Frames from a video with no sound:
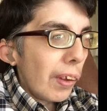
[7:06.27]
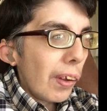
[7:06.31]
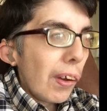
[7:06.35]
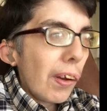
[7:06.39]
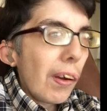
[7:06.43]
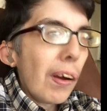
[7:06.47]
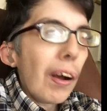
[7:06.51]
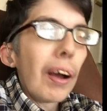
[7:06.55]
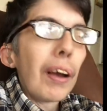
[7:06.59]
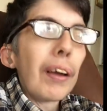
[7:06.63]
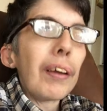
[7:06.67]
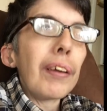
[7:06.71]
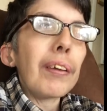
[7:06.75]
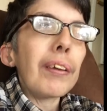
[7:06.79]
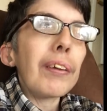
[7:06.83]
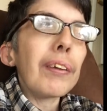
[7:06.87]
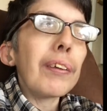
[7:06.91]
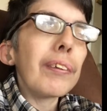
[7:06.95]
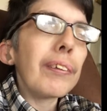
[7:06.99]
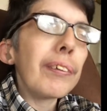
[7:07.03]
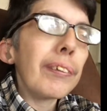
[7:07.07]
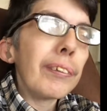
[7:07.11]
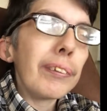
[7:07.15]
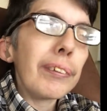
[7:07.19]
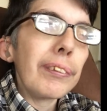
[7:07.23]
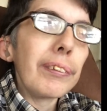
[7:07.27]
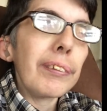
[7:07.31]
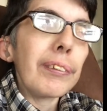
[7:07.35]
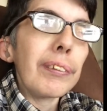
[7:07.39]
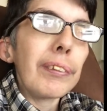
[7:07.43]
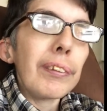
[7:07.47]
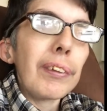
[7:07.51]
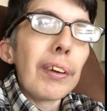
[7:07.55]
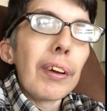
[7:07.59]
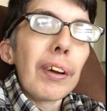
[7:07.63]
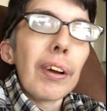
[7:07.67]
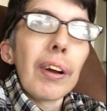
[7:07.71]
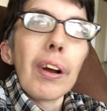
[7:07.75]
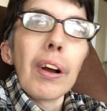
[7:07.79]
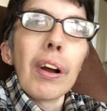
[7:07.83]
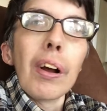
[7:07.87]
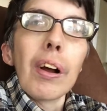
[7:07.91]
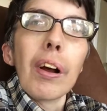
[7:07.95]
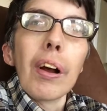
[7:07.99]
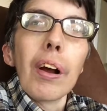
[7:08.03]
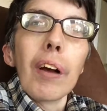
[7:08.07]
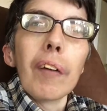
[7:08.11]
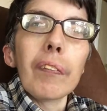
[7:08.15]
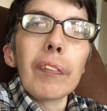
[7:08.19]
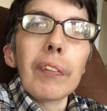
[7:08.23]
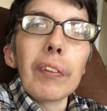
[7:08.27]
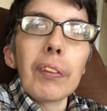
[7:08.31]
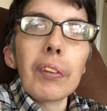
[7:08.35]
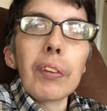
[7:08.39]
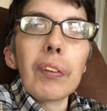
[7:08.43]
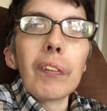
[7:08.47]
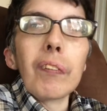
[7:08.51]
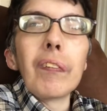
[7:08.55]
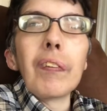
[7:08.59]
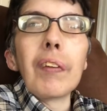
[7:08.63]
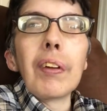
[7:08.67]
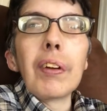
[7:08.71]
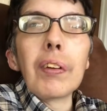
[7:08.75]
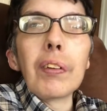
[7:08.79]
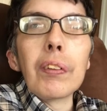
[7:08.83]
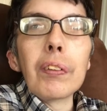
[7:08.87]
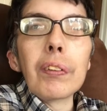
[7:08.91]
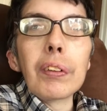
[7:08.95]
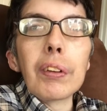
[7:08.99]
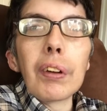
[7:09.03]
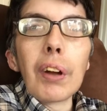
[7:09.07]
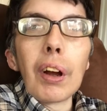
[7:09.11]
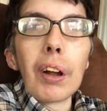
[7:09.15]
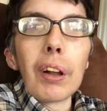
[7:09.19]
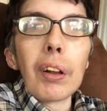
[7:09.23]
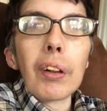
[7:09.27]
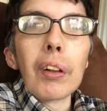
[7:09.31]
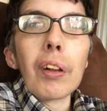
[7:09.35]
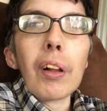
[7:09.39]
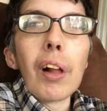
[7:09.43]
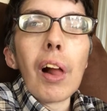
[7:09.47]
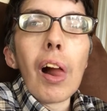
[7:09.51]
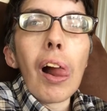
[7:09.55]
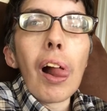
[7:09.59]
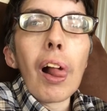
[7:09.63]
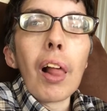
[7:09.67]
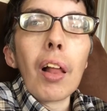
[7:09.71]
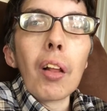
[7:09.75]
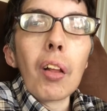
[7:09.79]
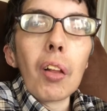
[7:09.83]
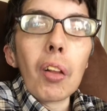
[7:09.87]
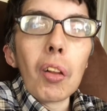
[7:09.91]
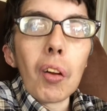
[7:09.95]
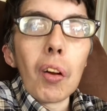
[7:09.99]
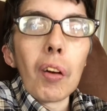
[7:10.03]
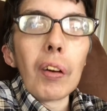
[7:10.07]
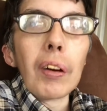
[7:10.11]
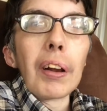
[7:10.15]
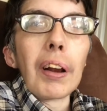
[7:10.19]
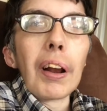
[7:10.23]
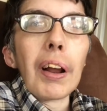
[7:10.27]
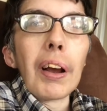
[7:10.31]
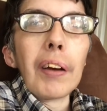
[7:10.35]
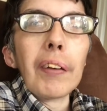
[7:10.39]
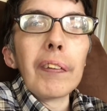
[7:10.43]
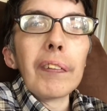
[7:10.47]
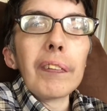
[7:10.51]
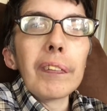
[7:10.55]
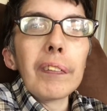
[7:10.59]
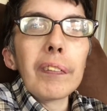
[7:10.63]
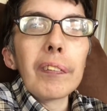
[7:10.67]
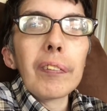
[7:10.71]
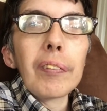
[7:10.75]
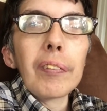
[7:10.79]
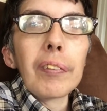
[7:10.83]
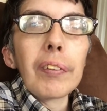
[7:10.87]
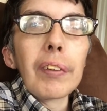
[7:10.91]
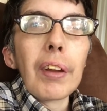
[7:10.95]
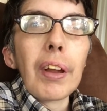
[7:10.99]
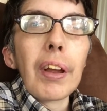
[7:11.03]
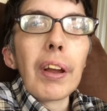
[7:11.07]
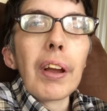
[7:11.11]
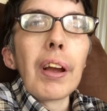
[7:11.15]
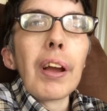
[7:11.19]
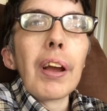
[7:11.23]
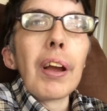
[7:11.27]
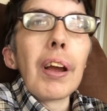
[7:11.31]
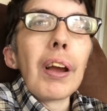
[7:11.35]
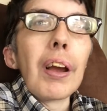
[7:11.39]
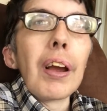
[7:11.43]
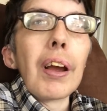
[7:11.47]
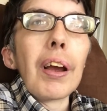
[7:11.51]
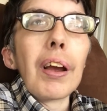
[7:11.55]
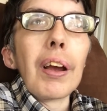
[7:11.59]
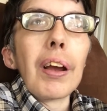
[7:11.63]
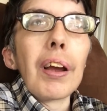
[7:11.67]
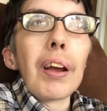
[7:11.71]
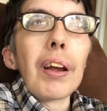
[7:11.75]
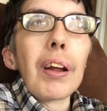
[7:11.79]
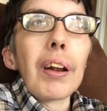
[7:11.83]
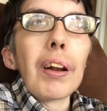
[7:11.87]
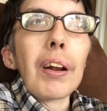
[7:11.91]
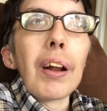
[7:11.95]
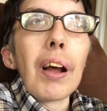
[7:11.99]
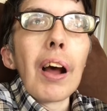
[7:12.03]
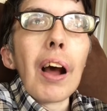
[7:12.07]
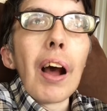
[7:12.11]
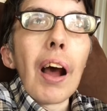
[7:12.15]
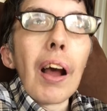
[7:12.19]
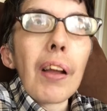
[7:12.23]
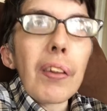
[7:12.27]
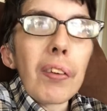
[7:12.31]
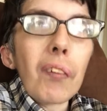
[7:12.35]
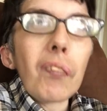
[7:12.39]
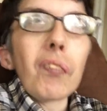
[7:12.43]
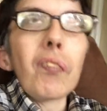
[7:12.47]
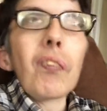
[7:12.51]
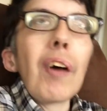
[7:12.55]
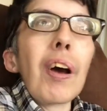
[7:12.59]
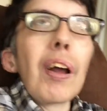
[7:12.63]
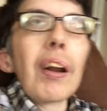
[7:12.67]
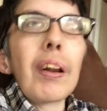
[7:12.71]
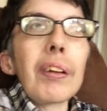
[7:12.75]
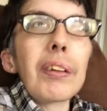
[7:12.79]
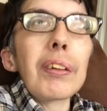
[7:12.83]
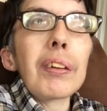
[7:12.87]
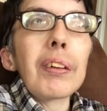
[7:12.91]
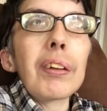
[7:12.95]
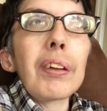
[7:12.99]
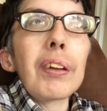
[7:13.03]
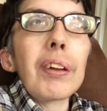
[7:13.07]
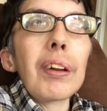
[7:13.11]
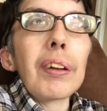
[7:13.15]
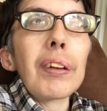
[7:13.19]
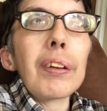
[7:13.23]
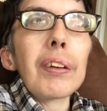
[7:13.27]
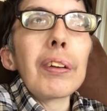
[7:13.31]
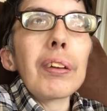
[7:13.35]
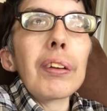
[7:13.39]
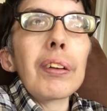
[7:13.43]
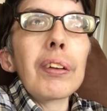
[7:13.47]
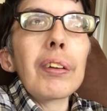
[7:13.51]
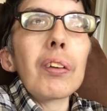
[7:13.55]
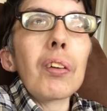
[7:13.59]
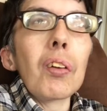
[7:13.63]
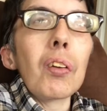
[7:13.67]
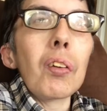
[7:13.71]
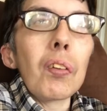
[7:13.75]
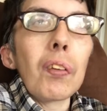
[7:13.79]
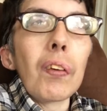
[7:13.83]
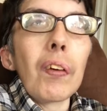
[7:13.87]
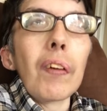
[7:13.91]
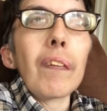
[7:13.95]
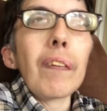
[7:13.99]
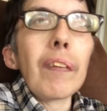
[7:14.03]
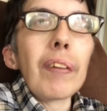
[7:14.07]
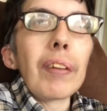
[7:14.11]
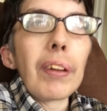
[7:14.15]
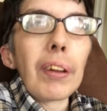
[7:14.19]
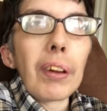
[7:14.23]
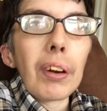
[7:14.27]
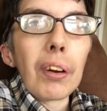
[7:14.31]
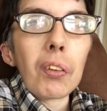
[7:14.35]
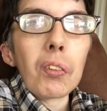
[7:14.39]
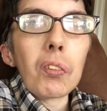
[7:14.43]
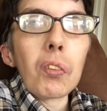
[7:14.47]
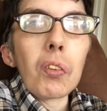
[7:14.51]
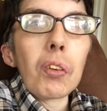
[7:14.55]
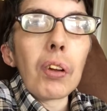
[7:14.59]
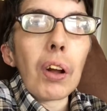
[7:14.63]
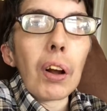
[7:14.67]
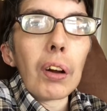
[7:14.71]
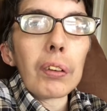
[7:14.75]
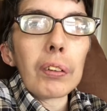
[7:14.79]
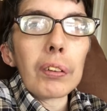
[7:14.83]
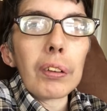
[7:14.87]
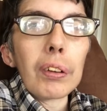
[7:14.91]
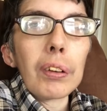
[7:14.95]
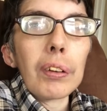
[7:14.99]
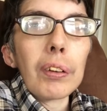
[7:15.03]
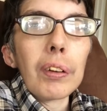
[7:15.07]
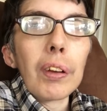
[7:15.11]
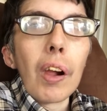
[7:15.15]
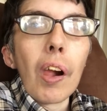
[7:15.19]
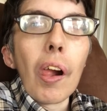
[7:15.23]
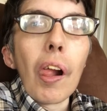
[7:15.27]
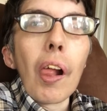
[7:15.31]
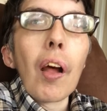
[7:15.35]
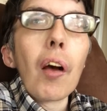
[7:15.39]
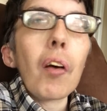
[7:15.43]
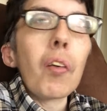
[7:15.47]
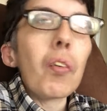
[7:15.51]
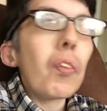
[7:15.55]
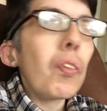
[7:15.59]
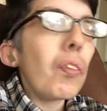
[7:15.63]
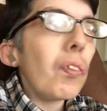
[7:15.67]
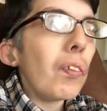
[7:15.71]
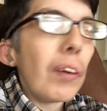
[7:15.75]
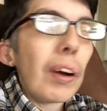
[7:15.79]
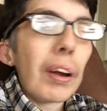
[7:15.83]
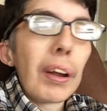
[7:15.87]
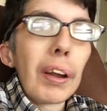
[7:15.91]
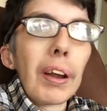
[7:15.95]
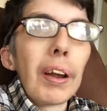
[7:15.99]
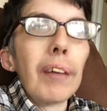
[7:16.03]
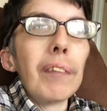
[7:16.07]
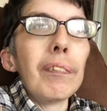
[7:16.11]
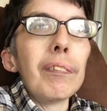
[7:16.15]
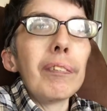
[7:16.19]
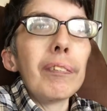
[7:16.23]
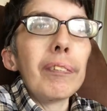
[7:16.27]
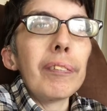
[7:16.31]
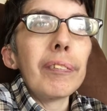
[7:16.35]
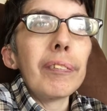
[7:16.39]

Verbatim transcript: All right. I'm sure this video has gone long enough. And I just wanted this to serve as an introduction of who I am